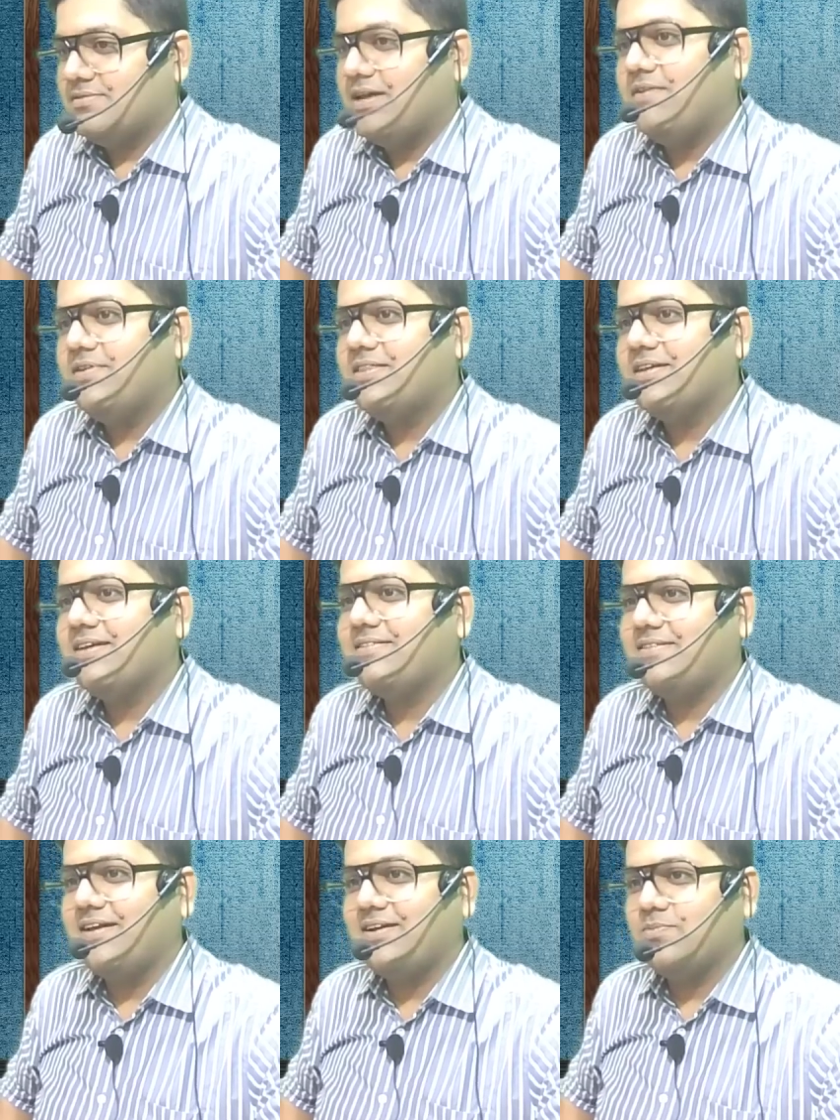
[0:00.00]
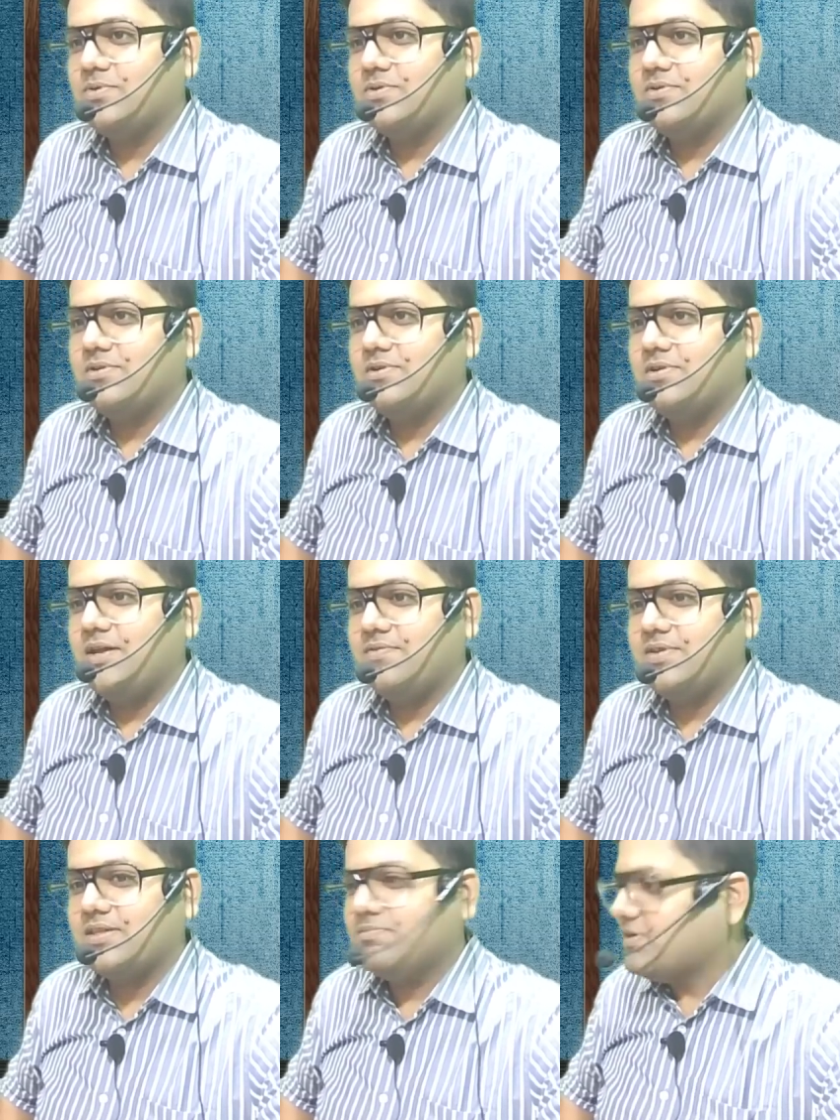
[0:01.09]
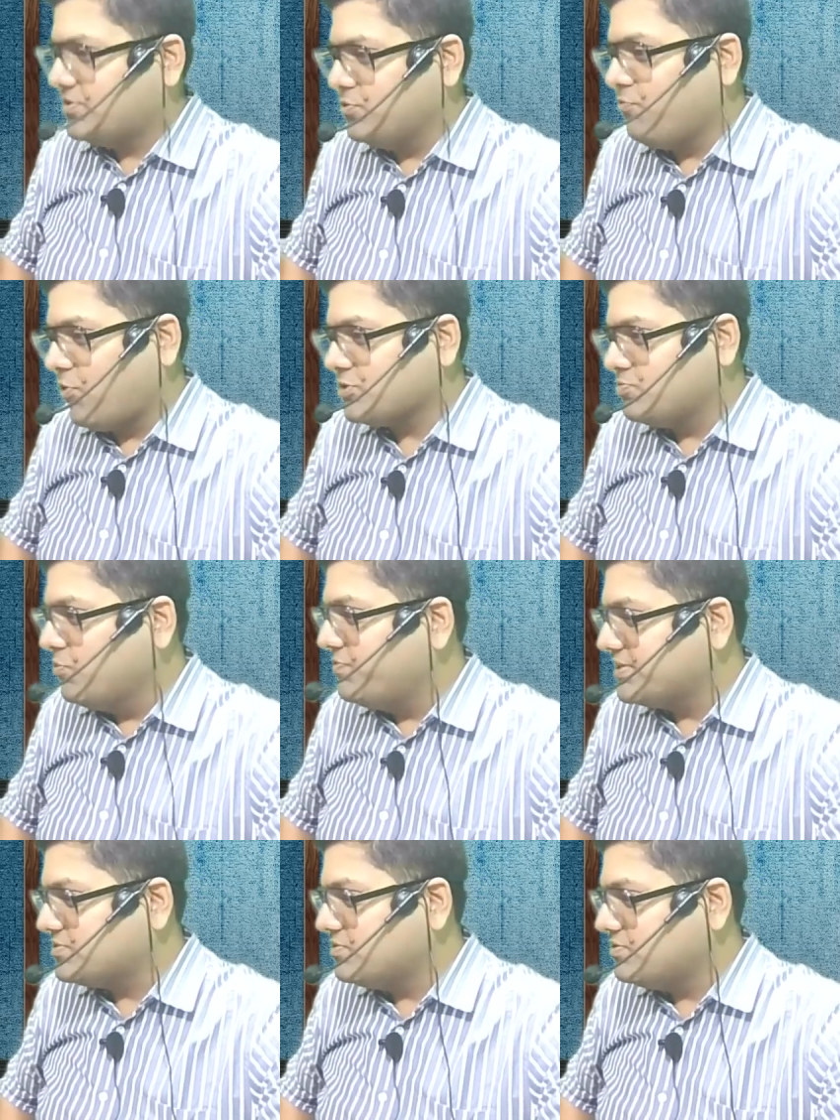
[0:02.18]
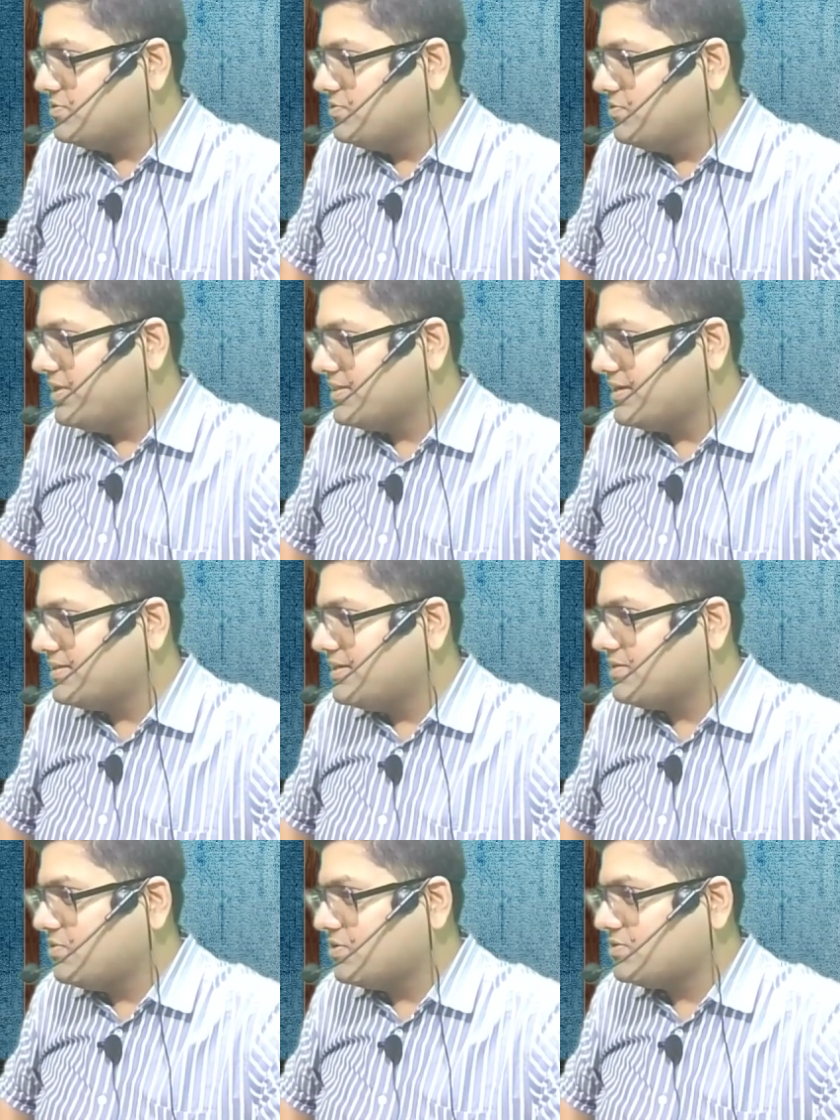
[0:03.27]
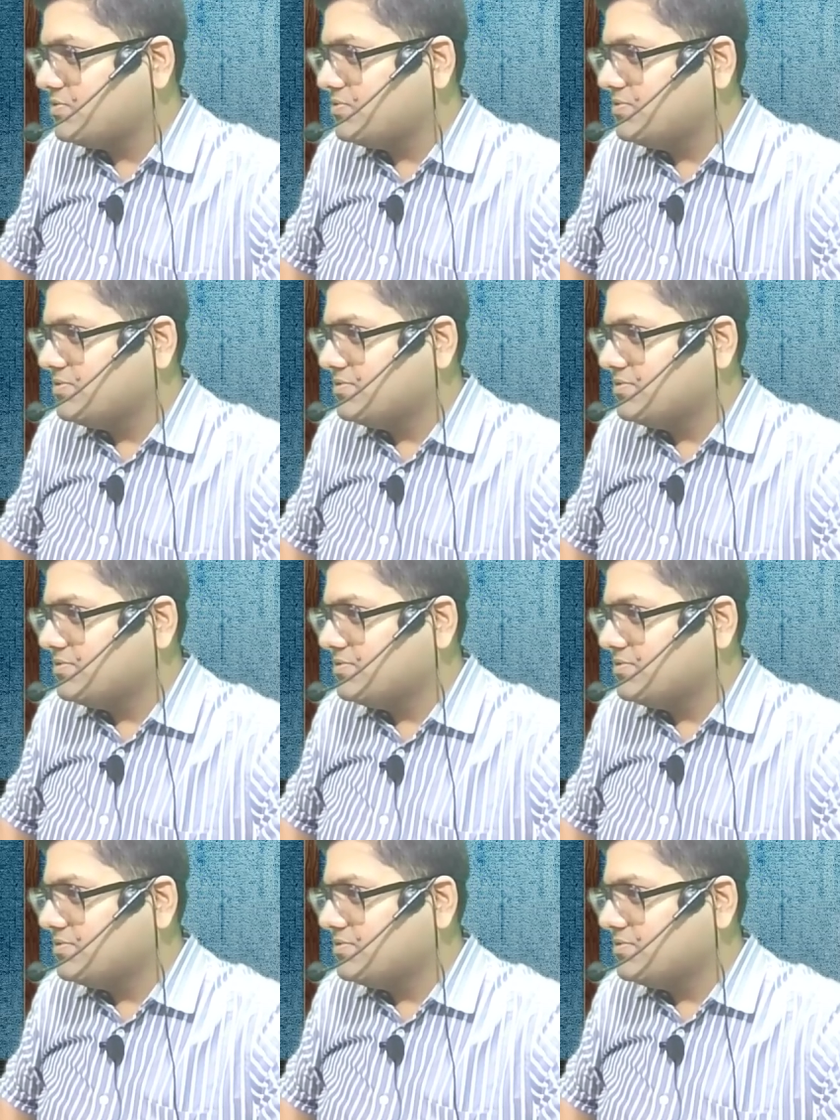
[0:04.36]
Everything is set, bro. Everything. But you watch movies, no, knowing that they are not true.